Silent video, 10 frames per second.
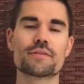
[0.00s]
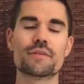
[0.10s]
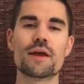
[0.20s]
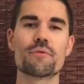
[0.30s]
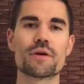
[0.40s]

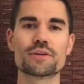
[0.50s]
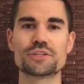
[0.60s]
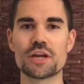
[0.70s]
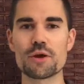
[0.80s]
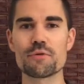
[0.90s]
Today, I want to
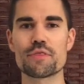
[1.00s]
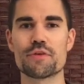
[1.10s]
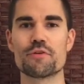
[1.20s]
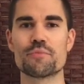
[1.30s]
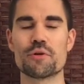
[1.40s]
share with
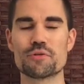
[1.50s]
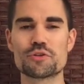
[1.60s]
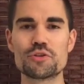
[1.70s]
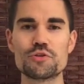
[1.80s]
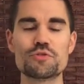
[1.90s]
you
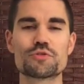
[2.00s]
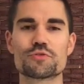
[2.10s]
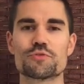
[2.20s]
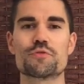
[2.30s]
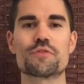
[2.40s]
about 2
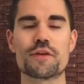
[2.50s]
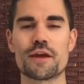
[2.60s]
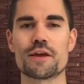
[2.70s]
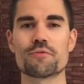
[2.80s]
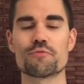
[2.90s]
truths that
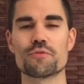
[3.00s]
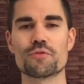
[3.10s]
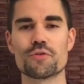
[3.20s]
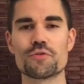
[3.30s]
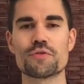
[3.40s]
I
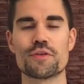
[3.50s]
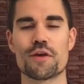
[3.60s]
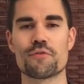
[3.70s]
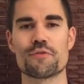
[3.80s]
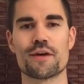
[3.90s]
learned the
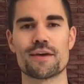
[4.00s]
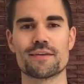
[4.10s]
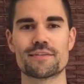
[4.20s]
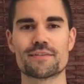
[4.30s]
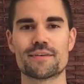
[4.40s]
other
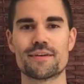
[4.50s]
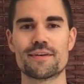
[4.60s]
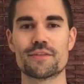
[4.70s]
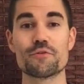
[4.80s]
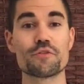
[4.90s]
night.
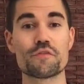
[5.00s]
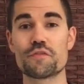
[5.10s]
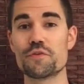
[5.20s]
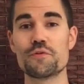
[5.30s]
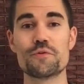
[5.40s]
There was a
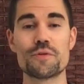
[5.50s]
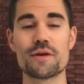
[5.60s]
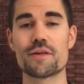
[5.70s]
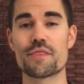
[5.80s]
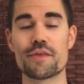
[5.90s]
few
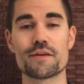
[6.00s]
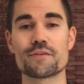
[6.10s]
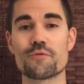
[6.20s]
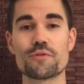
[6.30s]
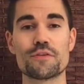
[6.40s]
things
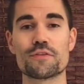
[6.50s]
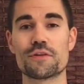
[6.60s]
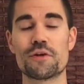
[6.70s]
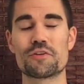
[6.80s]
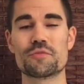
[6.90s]
that really
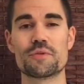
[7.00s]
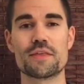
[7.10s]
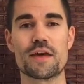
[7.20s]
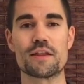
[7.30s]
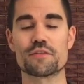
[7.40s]
stood out to
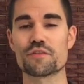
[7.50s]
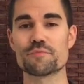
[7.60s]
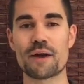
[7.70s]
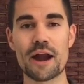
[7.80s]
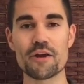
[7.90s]
me that
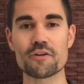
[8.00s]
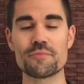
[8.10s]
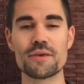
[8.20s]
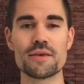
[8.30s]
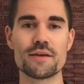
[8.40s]
inspired
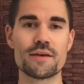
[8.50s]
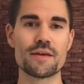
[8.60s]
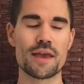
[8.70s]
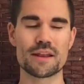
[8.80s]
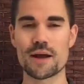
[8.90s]
me.
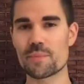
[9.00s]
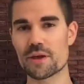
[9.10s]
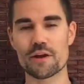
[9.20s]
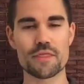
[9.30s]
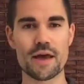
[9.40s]
And
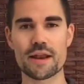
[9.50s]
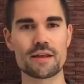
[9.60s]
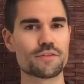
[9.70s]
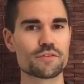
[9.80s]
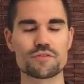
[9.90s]
coming out of that,
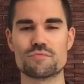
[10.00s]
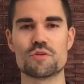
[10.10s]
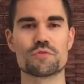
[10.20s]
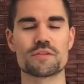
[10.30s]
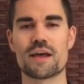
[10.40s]
I took some
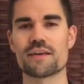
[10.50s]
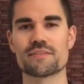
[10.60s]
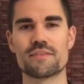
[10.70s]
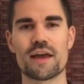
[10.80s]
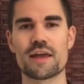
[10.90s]
notes
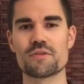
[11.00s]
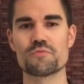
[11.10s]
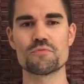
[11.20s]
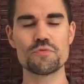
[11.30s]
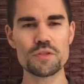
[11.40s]
last night
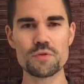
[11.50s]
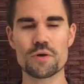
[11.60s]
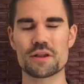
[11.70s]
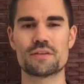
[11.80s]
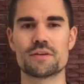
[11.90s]
and really
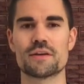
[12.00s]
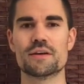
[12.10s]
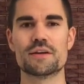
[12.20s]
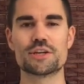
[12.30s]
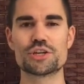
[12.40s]
wanted to
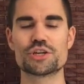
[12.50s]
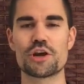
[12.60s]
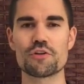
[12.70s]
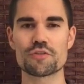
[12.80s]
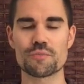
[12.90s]

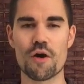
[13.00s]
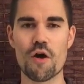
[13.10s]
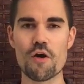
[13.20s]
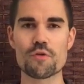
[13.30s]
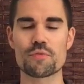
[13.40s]
share some
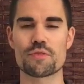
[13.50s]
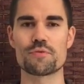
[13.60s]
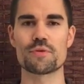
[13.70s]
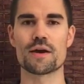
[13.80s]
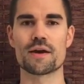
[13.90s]
heart with
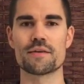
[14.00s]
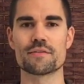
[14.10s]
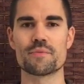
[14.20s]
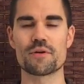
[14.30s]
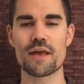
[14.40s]
you guys
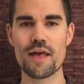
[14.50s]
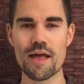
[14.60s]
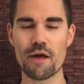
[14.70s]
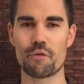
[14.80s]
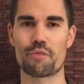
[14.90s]
about
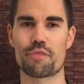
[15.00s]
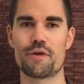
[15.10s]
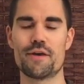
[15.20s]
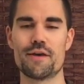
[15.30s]
health.